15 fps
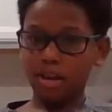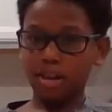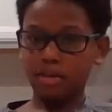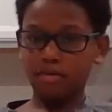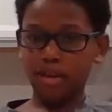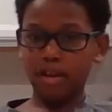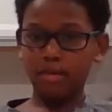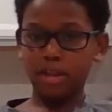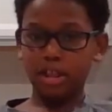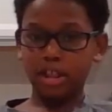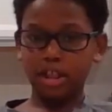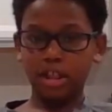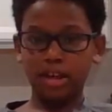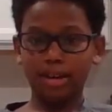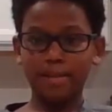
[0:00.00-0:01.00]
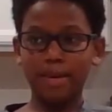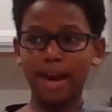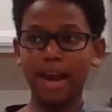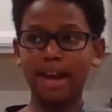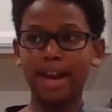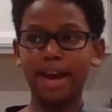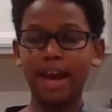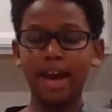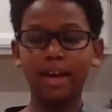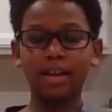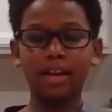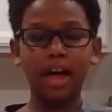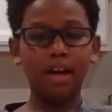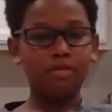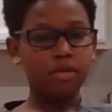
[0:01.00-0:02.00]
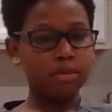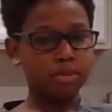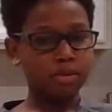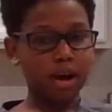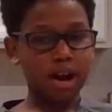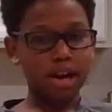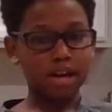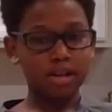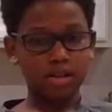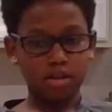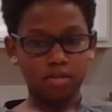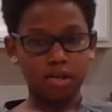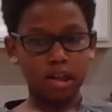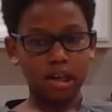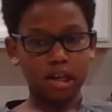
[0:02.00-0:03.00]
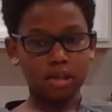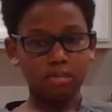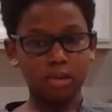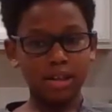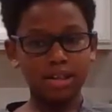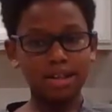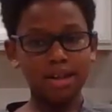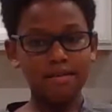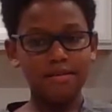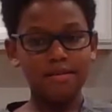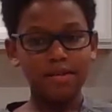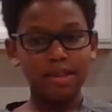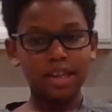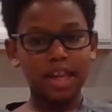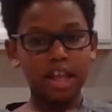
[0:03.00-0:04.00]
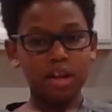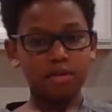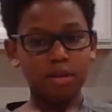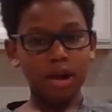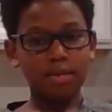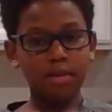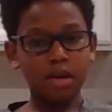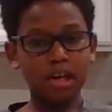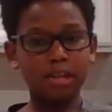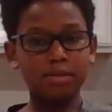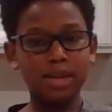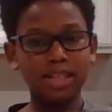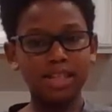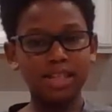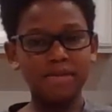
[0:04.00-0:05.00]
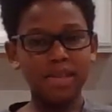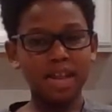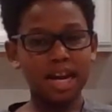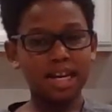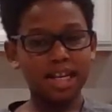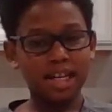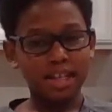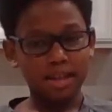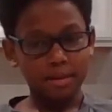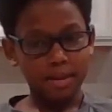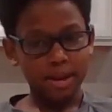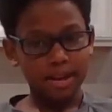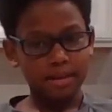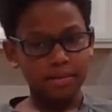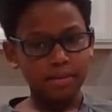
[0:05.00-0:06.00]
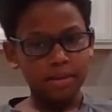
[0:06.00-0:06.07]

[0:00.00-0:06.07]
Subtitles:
is very cheap, and a lot of the products are really expensive, way more expensive than they need to be.